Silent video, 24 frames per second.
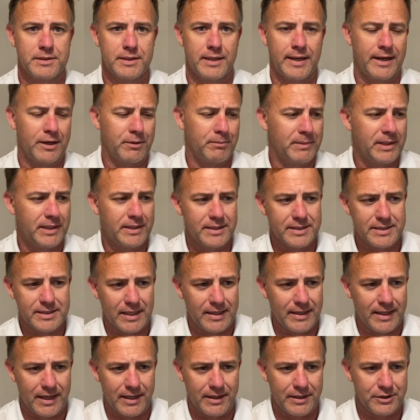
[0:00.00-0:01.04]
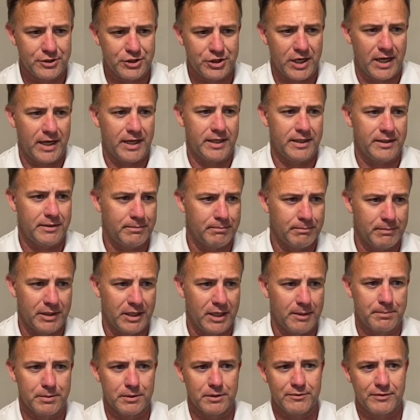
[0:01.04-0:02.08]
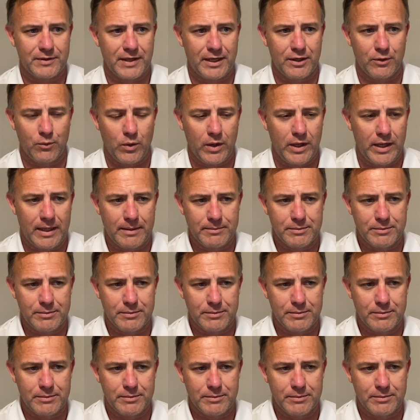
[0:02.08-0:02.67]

And I don't mean to say that in a shady, manipulative kind of way.